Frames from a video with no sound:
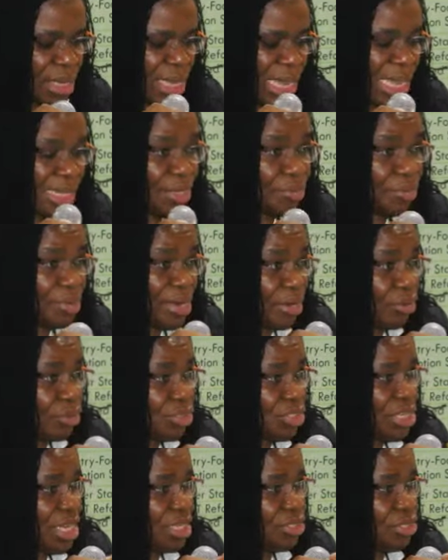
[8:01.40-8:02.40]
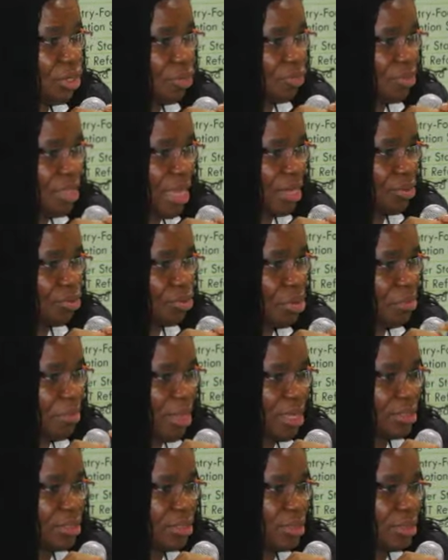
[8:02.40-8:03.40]
And the renegotiation of the
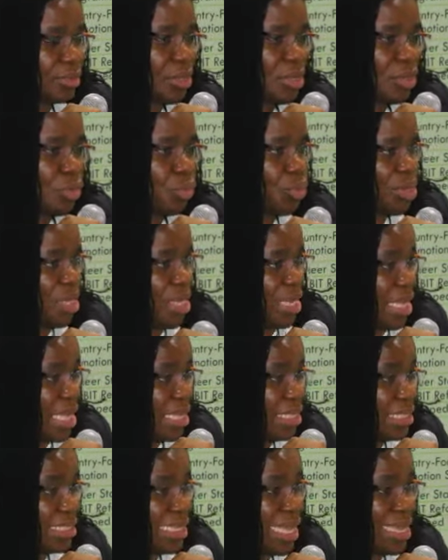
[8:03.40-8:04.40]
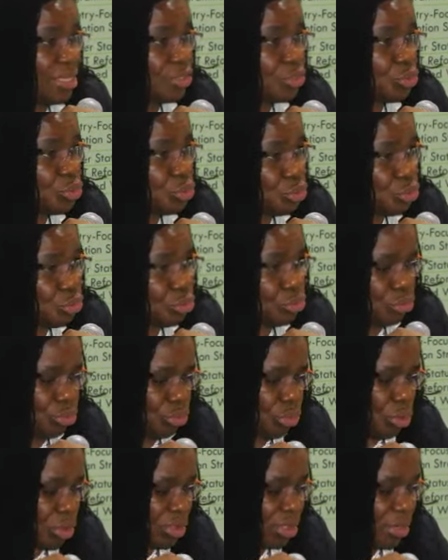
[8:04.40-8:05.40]
agreements we intend to
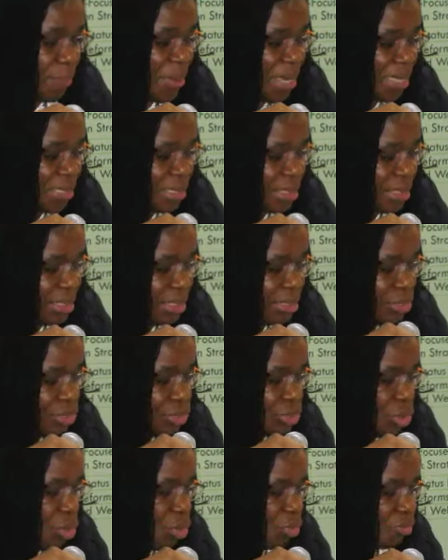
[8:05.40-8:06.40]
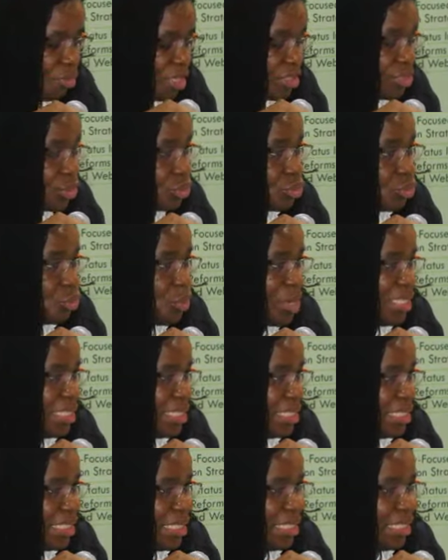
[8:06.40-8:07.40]
do on the basis of a
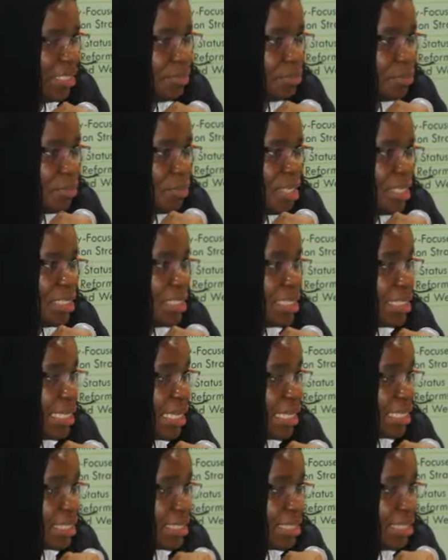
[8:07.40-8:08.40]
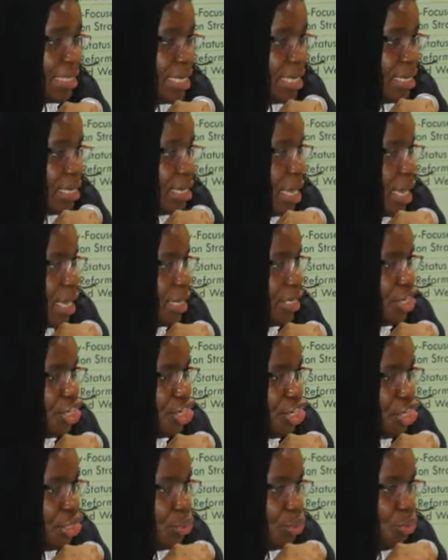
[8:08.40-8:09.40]
2016
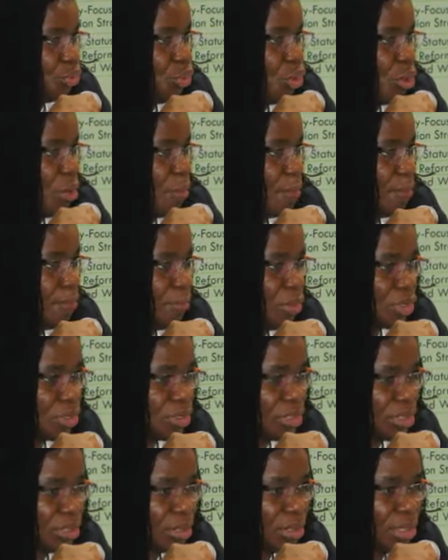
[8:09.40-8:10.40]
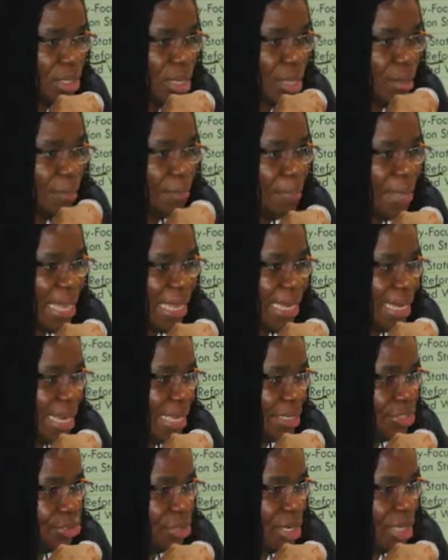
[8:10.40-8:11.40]
new model
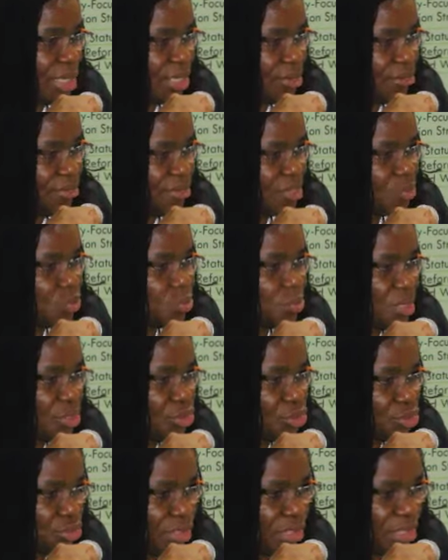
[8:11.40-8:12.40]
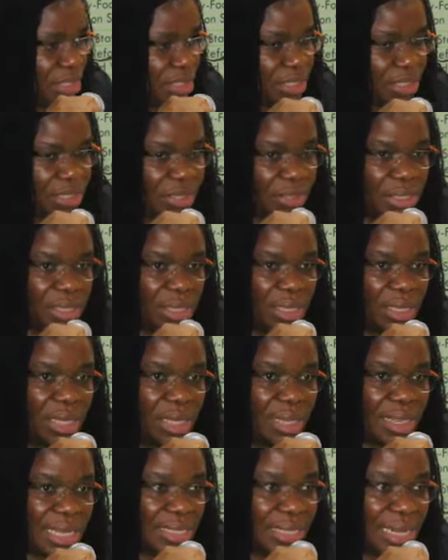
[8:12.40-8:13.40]
bilateral investment treaty
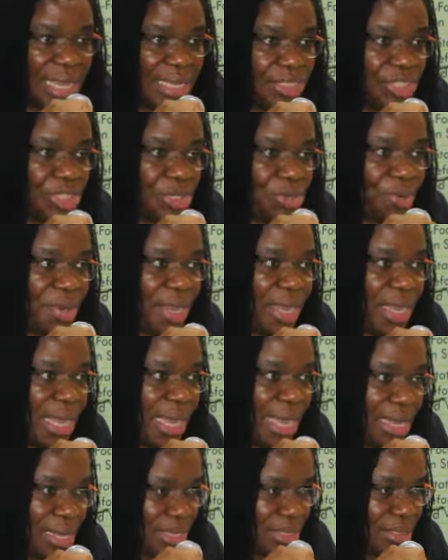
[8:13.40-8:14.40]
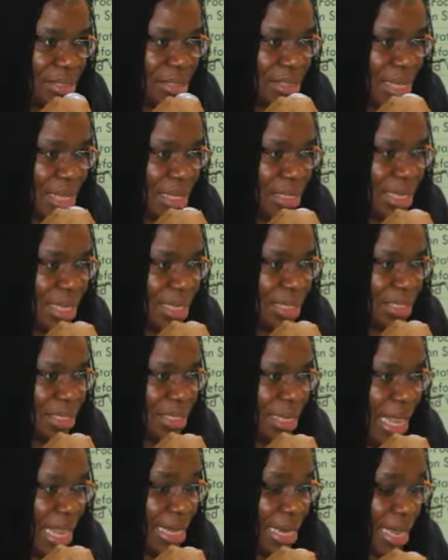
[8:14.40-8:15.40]
that Nigeria has and that
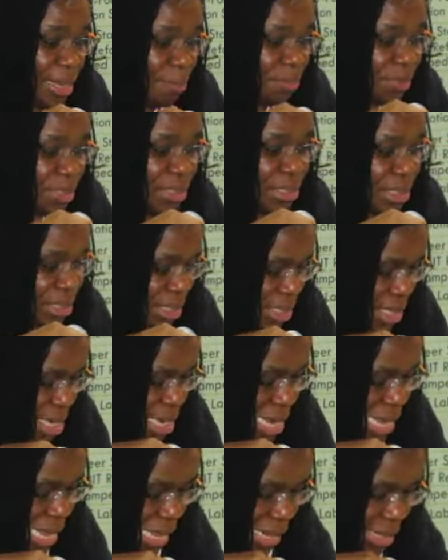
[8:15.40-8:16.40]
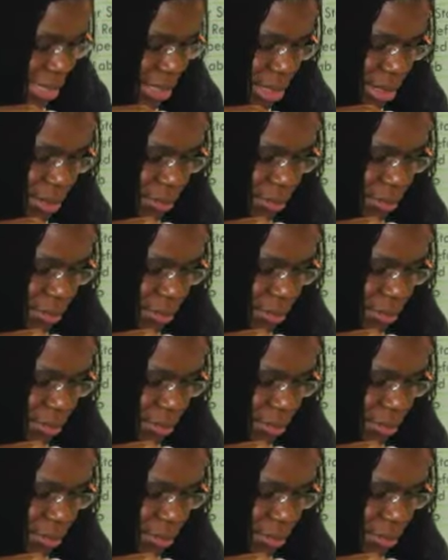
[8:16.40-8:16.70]
NIPC led